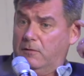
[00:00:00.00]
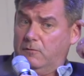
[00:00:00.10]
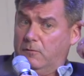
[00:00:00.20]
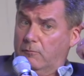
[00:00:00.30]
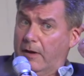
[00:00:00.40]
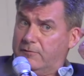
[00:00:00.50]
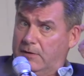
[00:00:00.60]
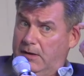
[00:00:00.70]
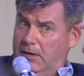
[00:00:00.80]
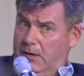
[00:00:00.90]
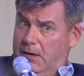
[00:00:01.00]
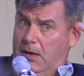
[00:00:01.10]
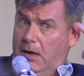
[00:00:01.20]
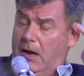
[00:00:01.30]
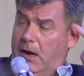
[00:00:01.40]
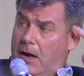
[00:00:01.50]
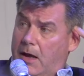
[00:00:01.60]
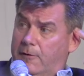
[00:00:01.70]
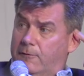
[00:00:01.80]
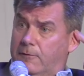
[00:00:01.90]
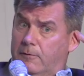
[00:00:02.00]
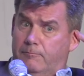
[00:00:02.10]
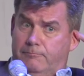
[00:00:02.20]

is too rusty uh, to